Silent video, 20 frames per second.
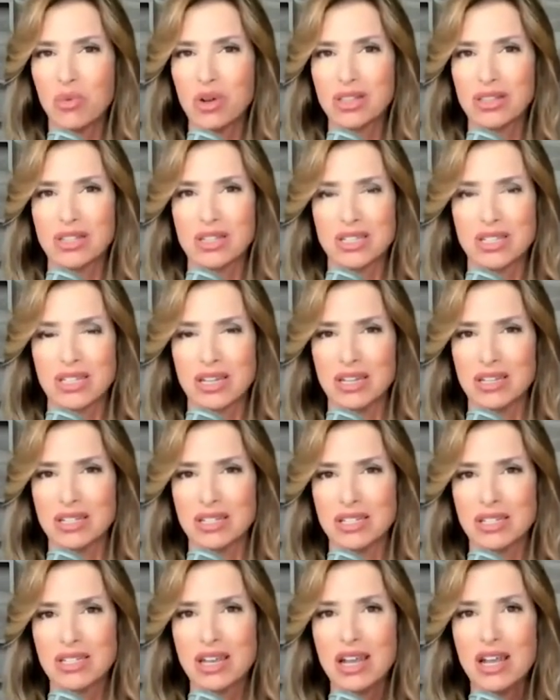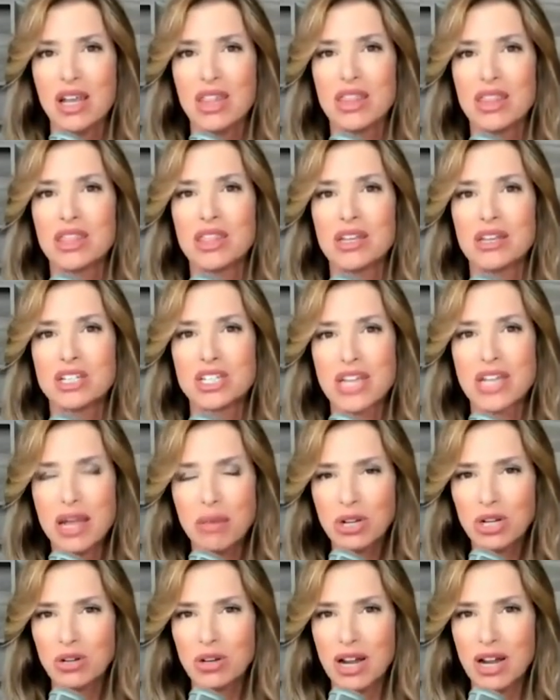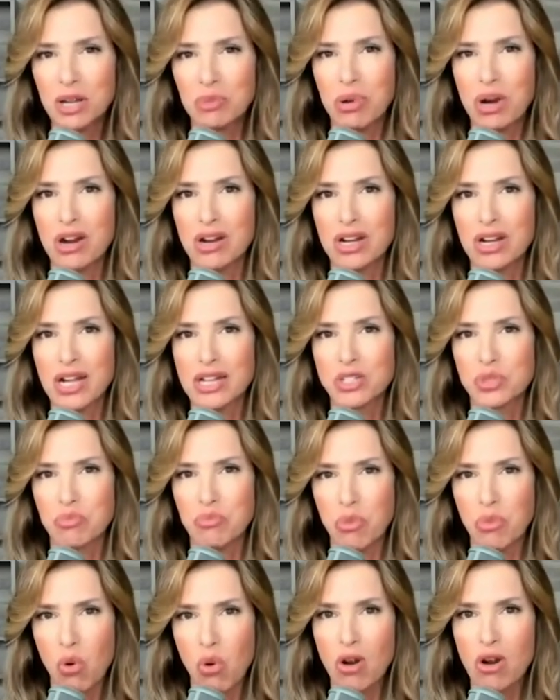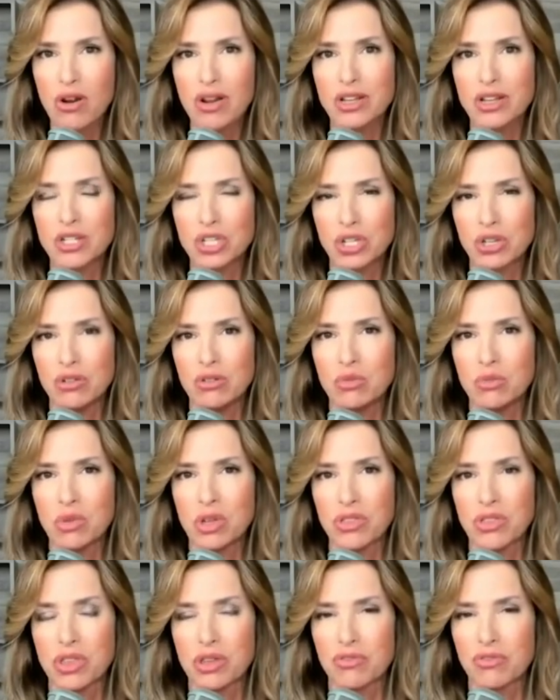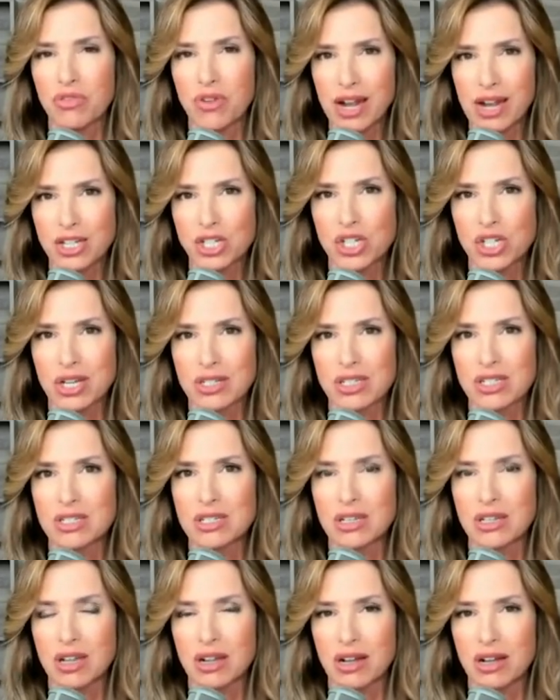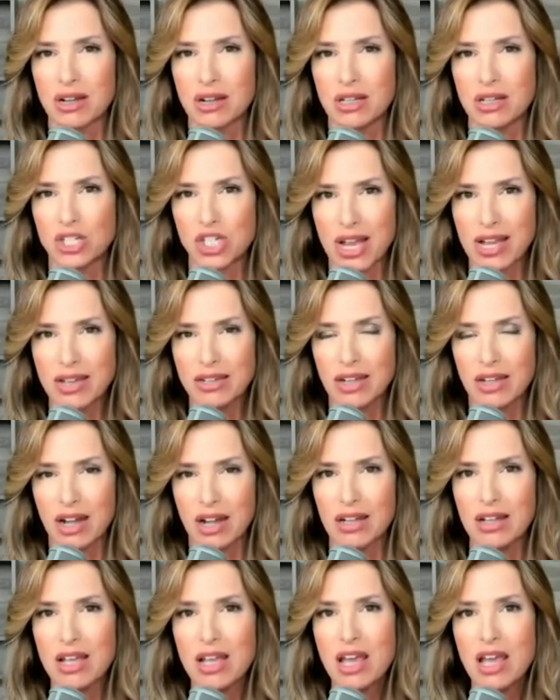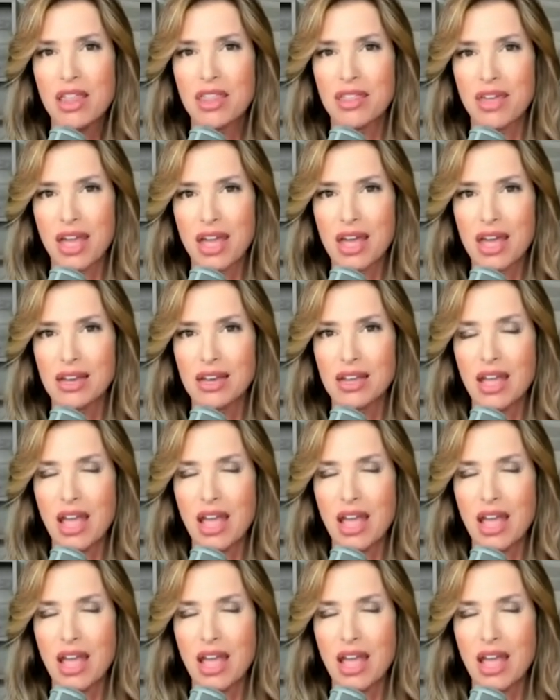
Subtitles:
what this is. The Democrat Party has more in tune with the fascist agenda than